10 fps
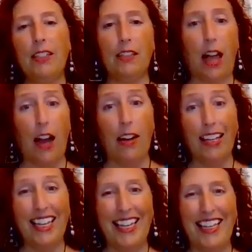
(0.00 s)

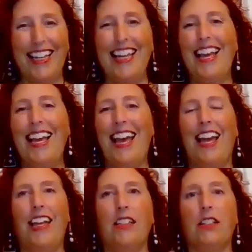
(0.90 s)
clarity
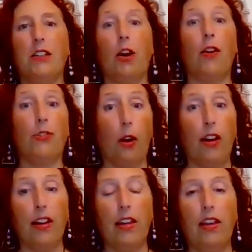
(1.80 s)
and
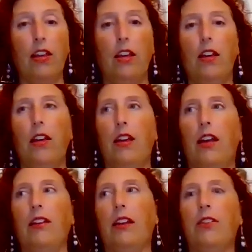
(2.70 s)
authority,
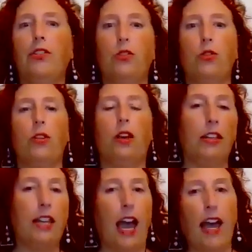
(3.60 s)
and
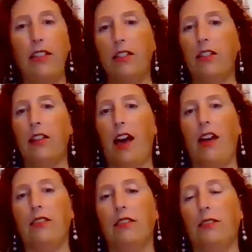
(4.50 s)
get into
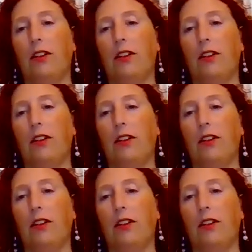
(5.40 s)
that